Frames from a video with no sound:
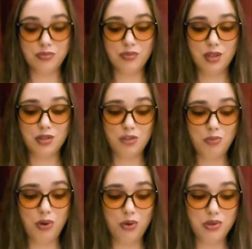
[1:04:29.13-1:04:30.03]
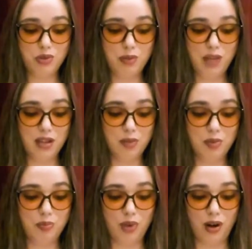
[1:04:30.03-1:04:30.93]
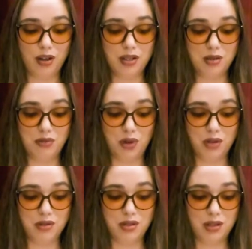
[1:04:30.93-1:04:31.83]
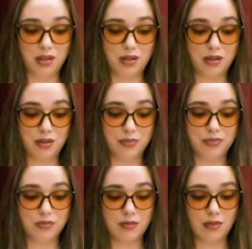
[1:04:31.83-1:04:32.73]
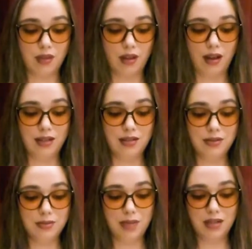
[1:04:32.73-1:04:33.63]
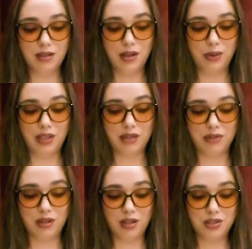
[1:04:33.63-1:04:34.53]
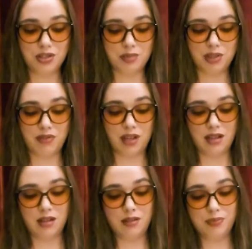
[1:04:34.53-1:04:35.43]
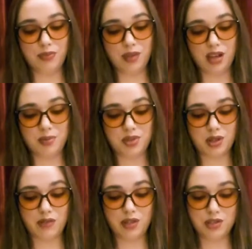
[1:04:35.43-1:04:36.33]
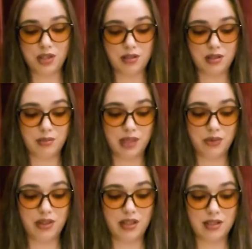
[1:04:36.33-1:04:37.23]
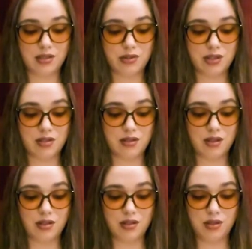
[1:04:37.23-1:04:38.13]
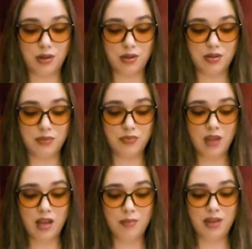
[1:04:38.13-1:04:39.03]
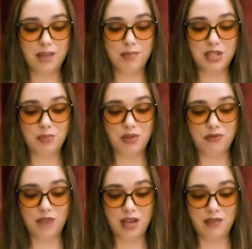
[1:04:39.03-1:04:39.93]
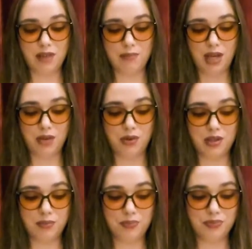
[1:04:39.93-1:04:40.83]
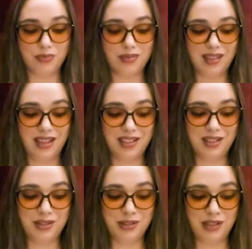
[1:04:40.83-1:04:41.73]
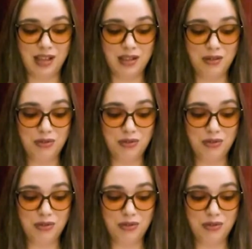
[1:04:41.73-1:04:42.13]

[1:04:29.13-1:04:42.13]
Suppose we make up a party and volunteer. I don't mind going if a lunch is provided, observed the gentleman with the excrescence on his nose, but I must be fed if I make one. Another laugh.